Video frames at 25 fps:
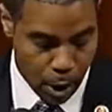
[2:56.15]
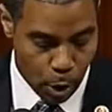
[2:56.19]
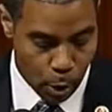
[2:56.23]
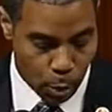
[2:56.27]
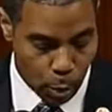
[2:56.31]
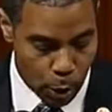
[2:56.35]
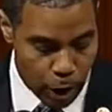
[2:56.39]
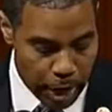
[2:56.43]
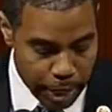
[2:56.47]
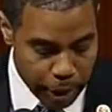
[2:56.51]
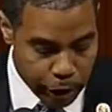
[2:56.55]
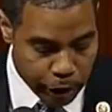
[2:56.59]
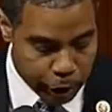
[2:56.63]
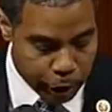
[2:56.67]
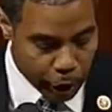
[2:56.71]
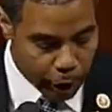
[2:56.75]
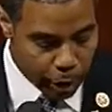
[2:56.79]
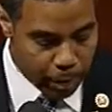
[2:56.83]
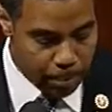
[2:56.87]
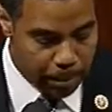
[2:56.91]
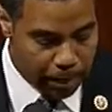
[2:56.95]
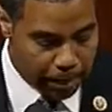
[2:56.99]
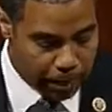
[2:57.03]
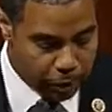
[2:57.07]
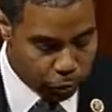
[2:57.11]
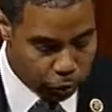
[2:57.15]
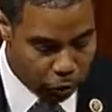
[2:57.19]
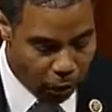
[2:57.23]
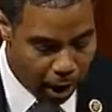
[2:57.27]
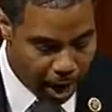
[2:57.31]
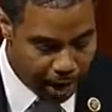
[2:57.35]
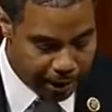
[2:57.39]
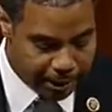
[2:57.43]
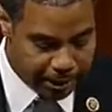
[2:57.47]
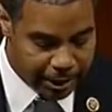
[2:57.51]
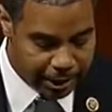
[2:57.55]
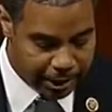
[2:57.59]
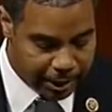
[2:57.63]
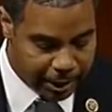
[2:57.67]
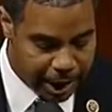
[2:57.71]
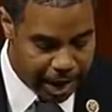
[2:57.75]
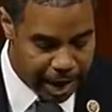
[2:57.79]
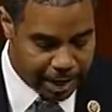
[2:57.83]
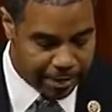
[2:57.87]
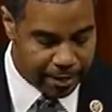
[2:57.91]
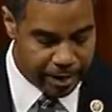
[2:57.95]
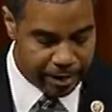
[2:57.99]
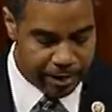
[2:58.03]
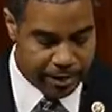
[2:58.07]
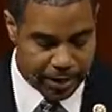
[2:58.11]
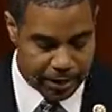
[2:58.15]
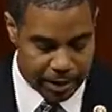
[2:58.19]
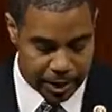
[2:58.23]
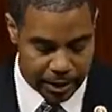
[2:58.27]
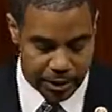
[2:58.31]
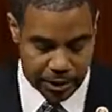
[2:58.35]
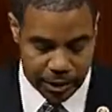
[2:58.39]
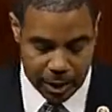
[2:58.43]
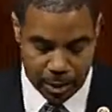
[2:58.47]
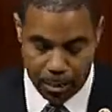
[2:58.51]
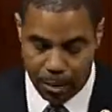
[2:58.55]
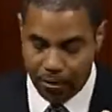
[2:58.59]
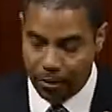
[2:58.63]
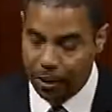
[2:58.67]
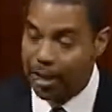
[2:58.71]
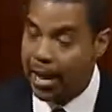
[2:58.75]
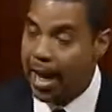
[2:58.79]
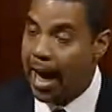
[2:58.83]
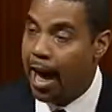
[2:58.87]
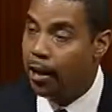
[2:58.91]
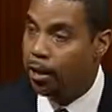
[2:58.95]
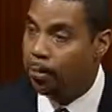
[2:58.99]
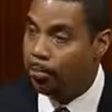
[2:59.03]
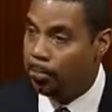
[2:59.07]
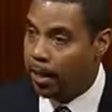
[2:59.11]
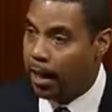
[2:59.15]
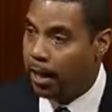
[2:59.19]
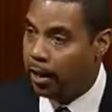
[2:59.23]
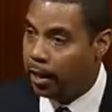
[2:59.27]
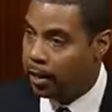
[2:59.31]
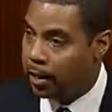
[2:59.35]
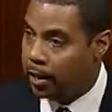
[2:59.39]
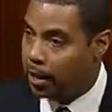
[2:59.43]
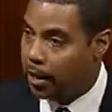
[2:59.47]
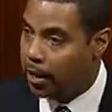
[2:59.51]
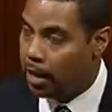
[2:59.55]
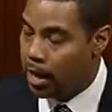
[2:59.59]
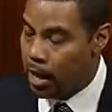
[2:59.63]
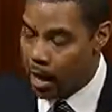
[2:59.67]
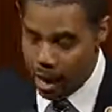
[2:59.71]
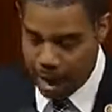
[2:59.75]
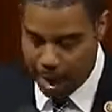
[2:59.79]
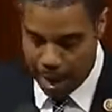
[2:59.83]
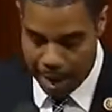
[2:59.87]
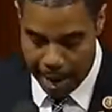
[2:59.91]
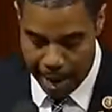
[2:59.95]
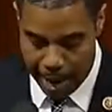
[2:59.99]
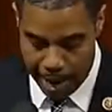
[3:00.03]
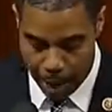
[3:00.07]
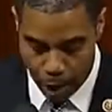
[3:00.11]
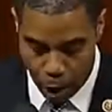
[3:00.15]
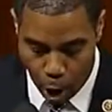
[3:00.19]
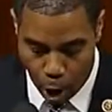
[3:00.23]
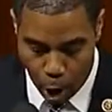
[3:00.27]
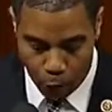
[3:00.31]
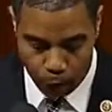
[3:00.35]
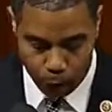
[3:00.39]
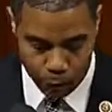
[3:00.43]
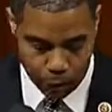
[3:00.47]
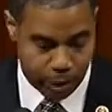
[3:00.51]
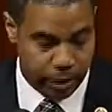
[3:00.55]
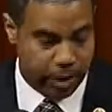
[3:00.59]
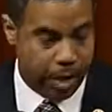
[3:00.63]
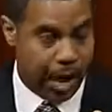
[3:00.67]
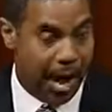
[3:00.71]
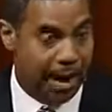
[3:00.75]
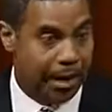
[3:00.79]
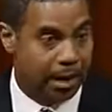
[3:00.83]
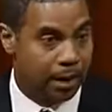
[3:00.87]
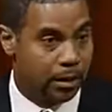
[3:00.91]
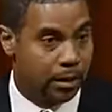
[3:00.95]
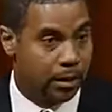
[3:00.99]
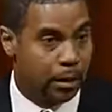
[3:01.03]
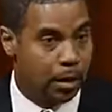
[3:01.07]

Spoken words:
We shouldn't be trying to gut the system of accountability and oversight.